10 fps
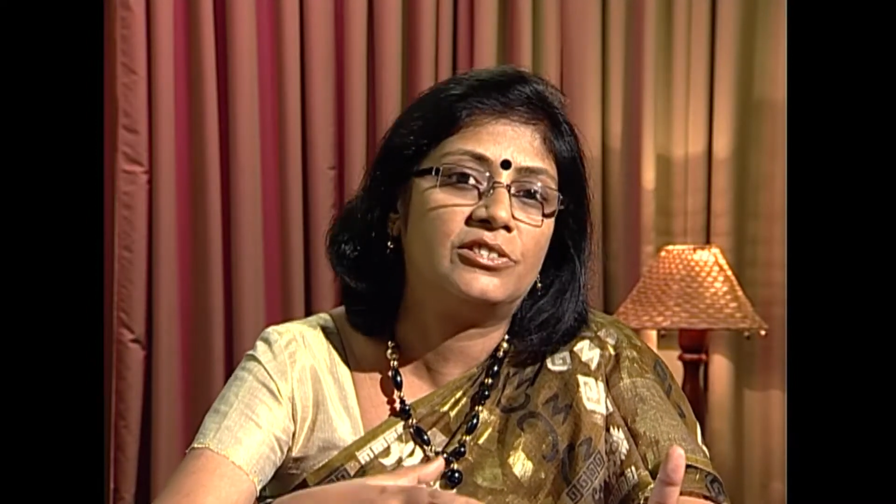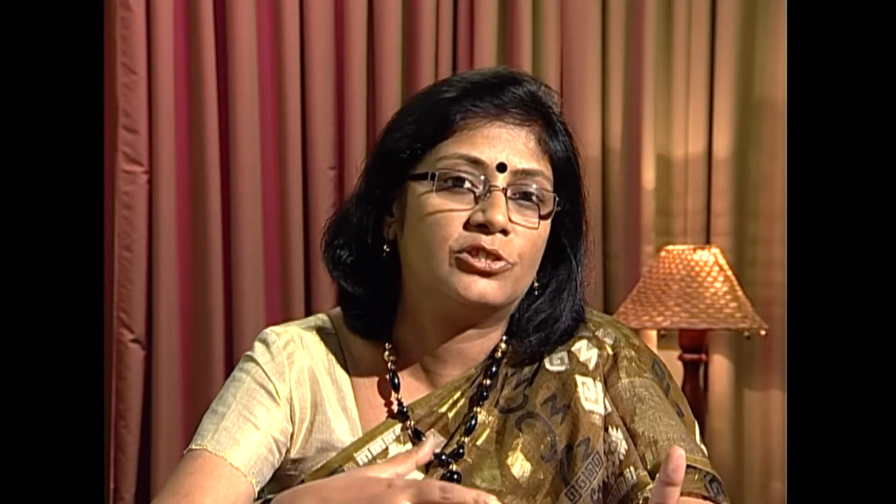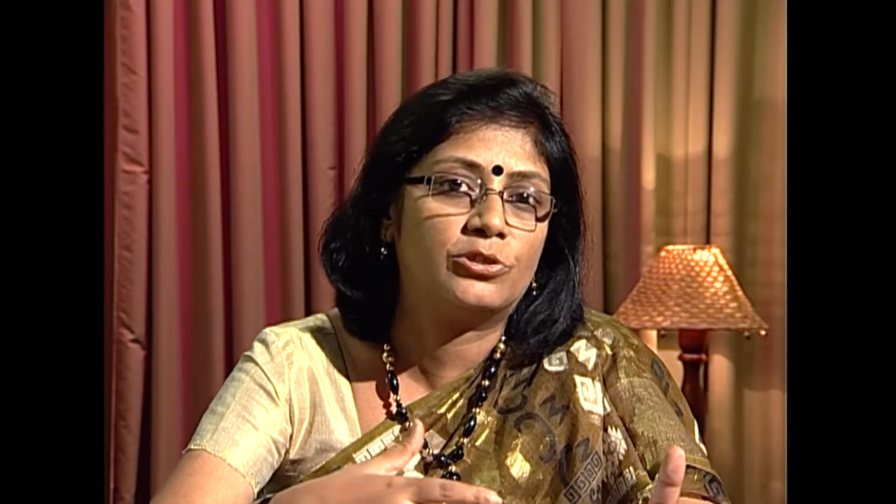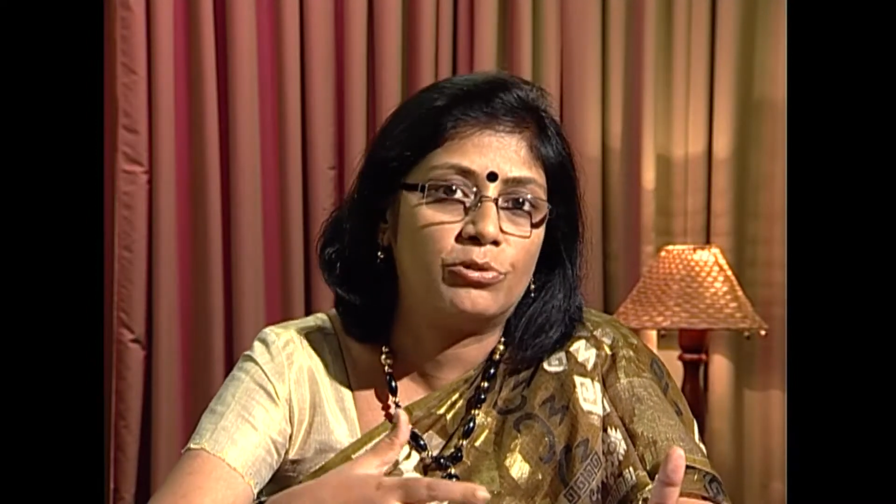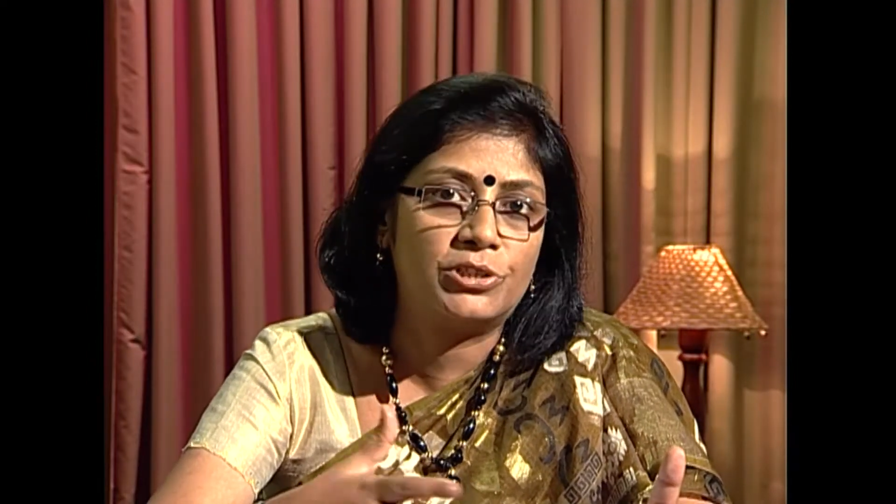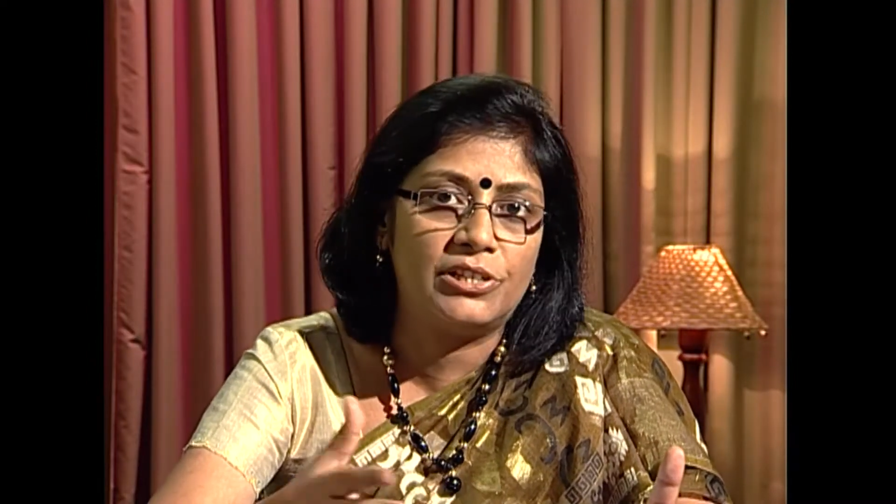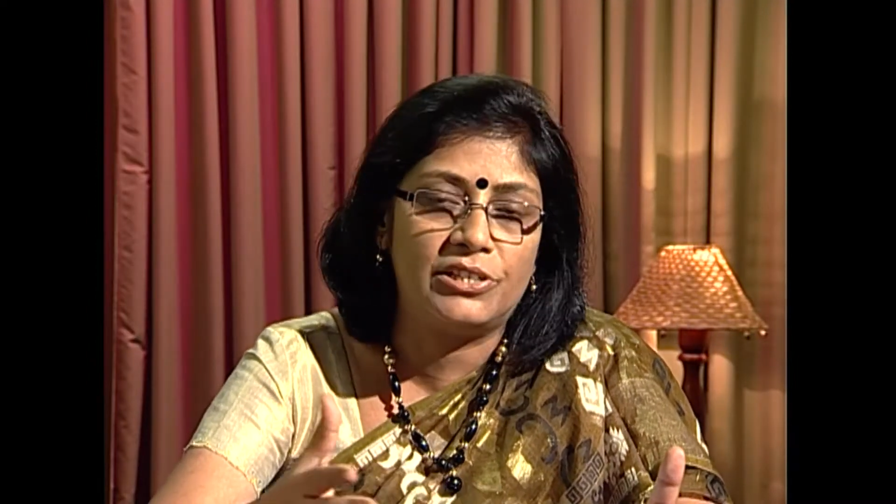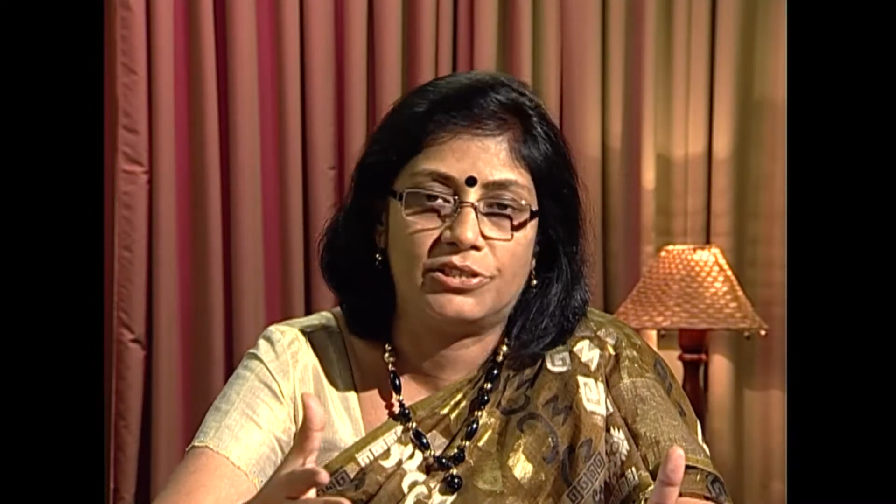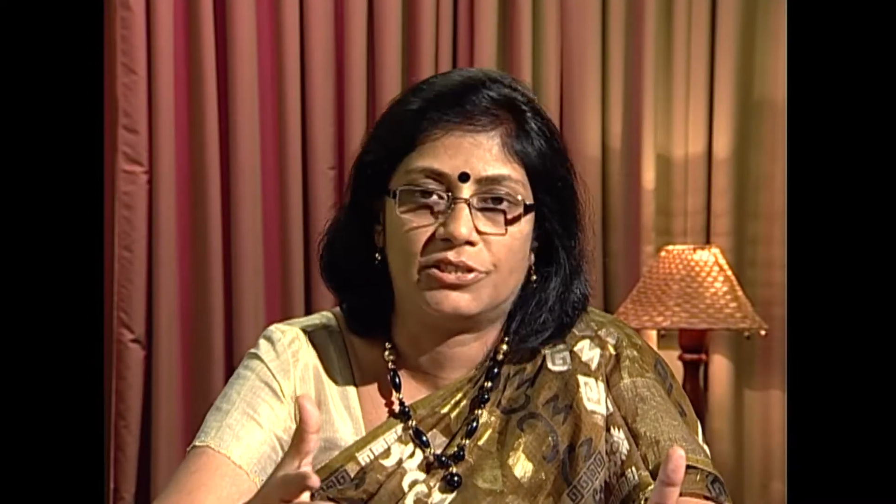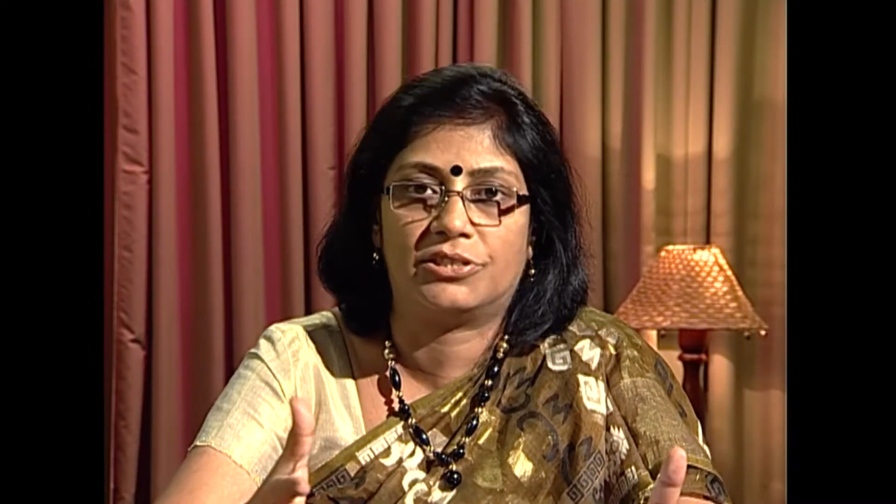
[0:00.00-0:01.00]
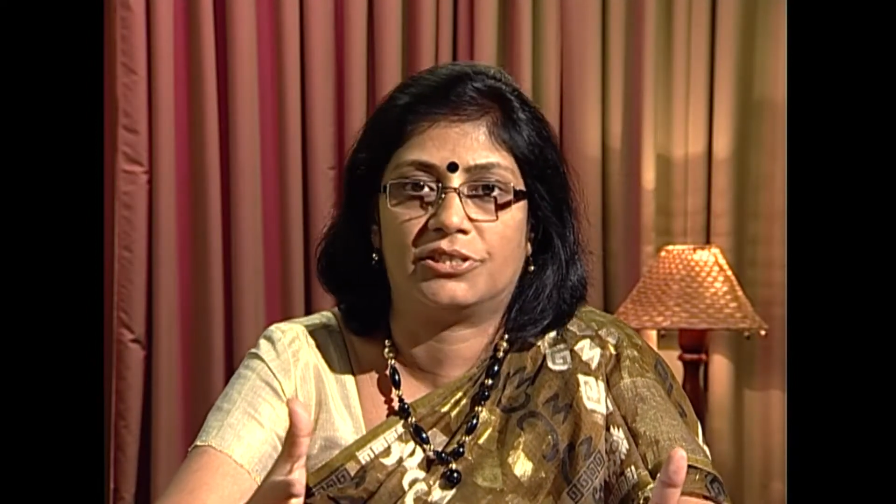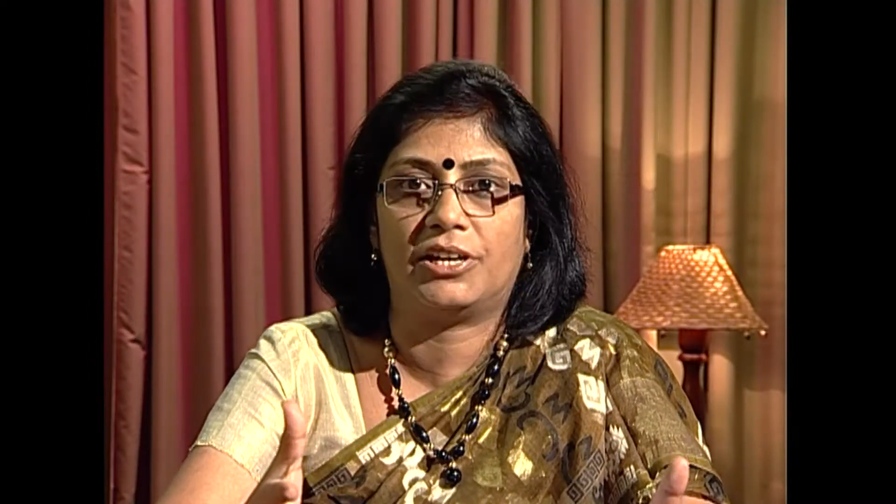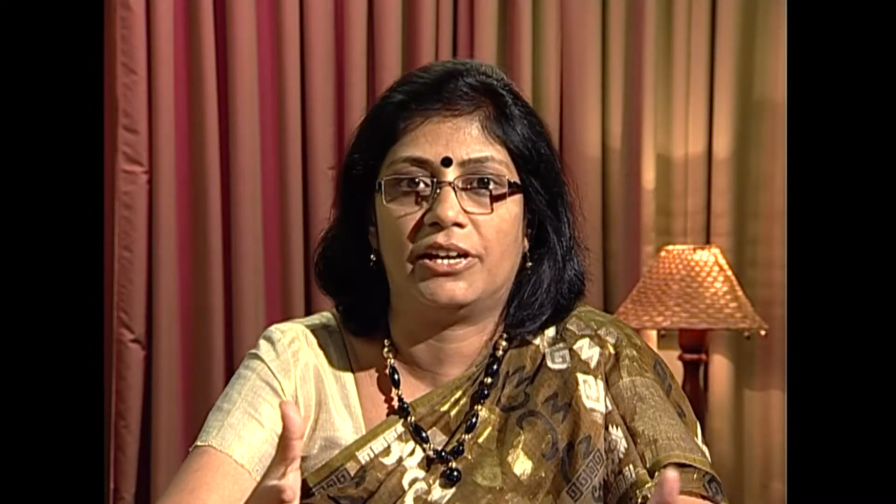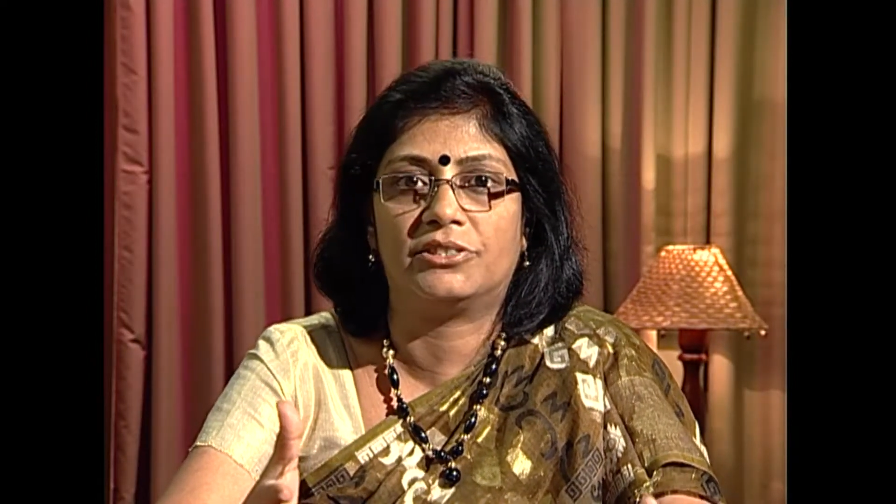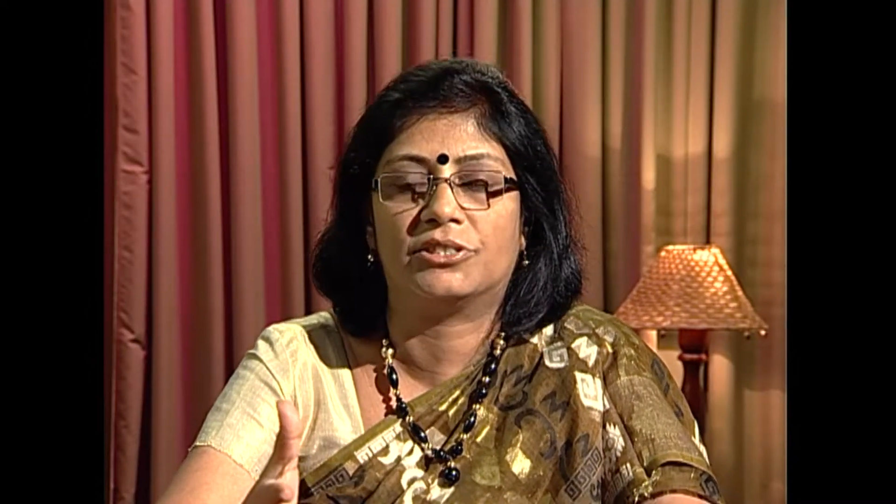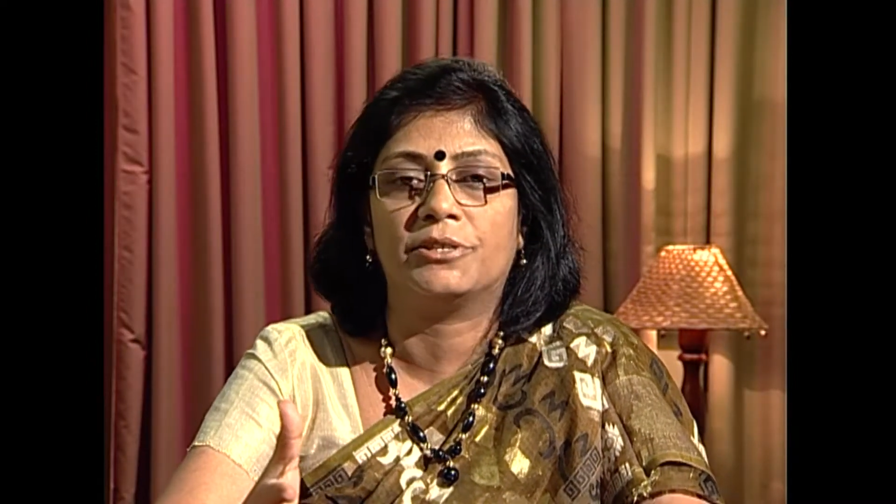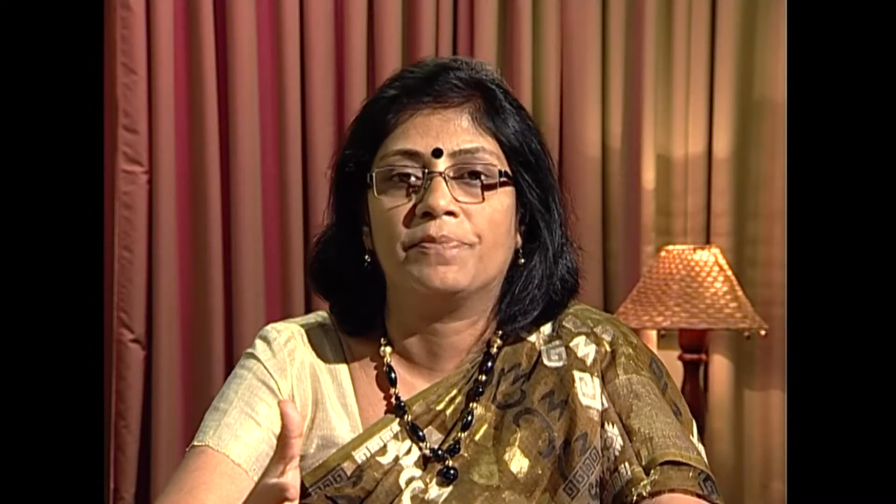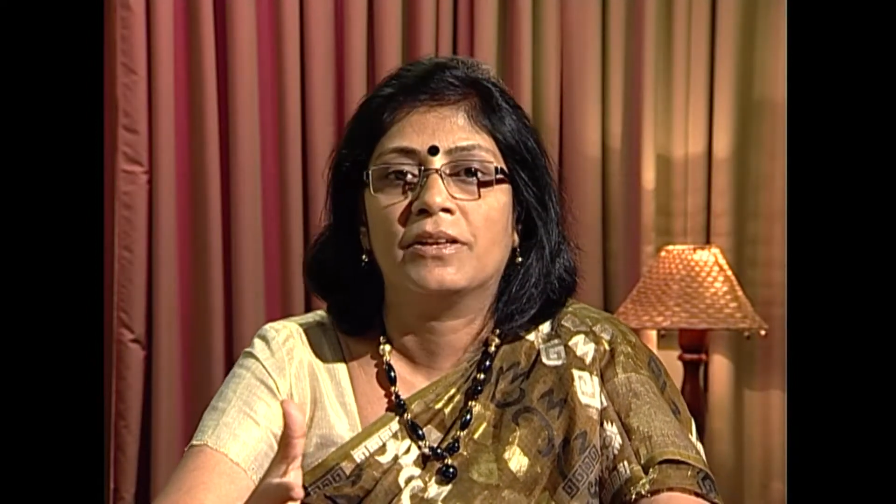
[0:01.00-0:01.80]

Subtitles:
socialist states